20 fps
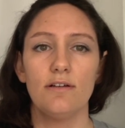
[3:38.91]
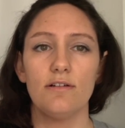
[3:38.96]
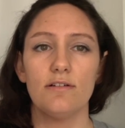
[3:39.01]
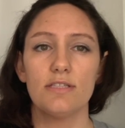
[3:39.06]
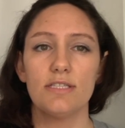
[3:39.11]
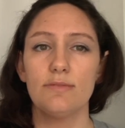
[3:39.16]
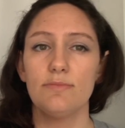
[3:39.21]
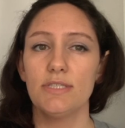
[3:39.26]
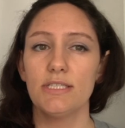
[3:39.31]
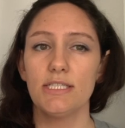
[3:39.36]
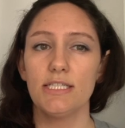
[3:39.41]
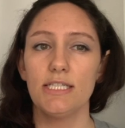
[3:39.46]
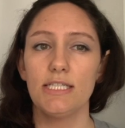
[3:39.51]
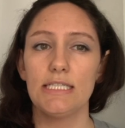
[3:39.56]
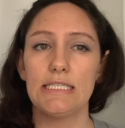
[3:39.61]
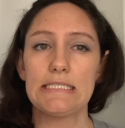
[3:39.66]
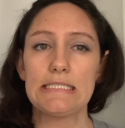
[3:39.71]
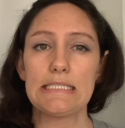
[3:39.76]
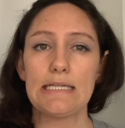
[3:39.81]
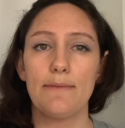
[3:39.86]

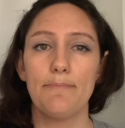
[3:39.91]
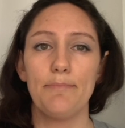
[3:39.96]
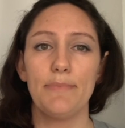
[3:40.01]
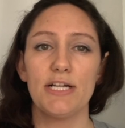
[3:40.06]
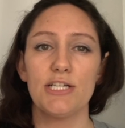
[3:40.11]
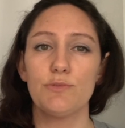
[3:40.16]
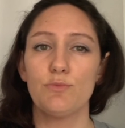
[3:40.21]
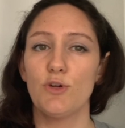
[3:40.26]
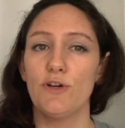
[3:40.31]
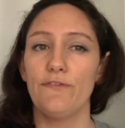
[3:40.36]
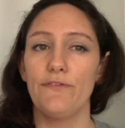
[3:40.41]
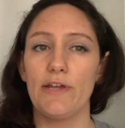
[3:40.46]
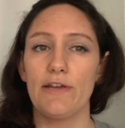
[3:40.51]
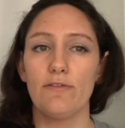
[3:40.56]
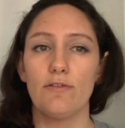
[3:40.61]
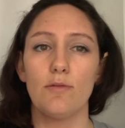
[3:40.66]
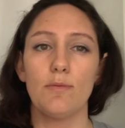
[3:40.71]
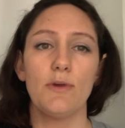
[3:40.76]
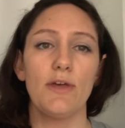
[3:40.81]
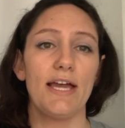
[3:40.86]
Ultimately, it's a much more
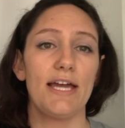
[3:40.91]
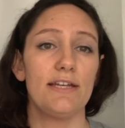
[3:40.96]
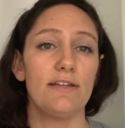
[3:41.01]
favorable